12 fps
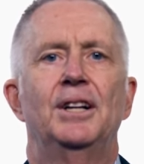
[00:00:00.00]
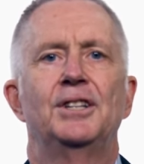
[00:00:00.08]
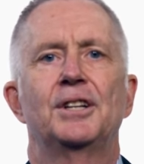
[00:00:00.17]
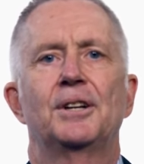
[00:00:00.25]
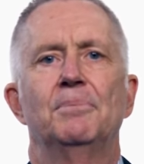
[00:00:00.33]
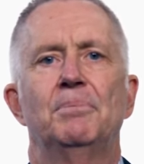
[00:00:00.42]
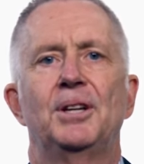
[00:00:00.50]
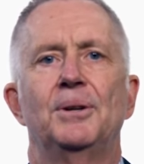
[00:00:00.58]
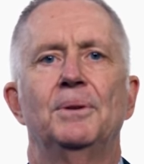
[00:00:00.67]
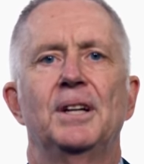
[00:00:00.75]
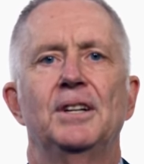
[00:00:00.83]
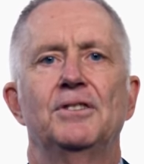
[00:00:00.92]
to
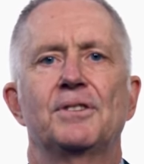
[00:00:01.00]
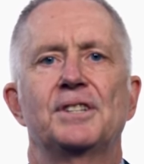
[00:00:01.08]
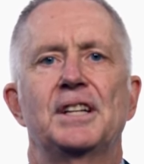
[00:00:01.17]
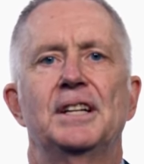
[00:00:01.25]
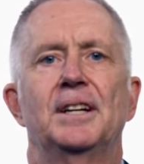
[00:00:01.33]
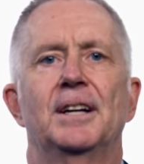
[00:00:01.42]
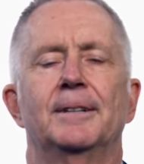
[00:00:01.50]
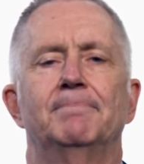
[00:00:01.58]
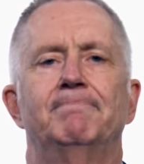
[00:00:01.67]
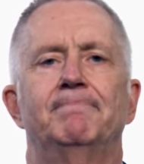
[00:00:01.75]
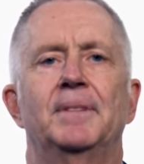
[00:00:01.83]
compute interest income.